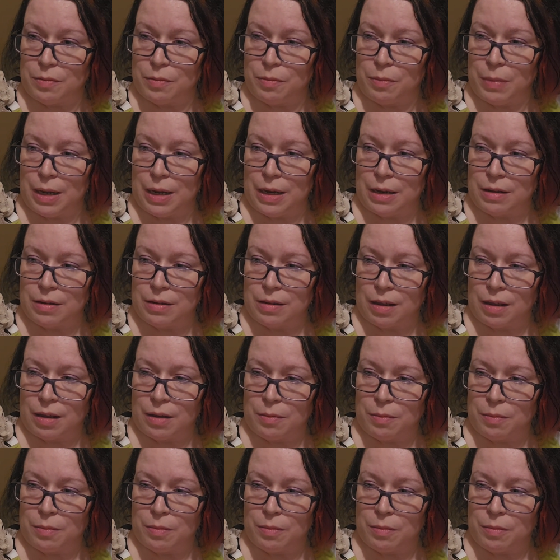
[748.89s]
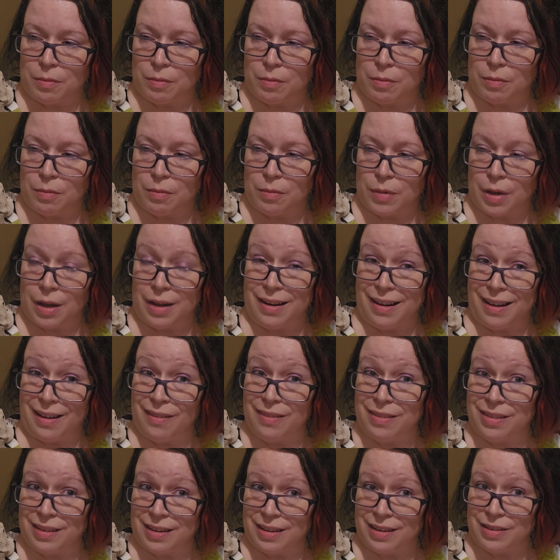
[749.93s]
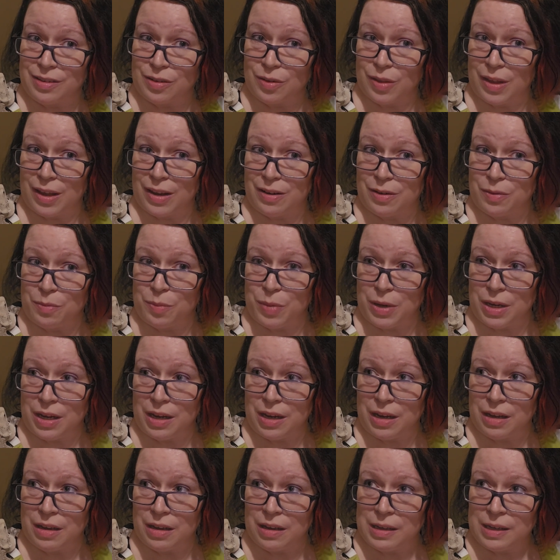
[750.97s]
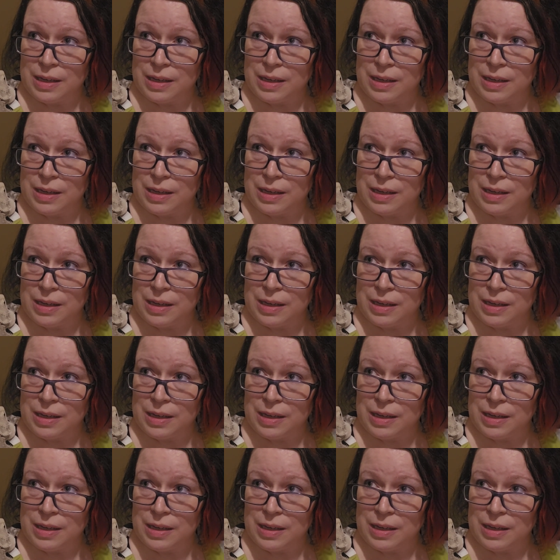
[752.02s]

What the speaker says: make them unhealthy. So they could be,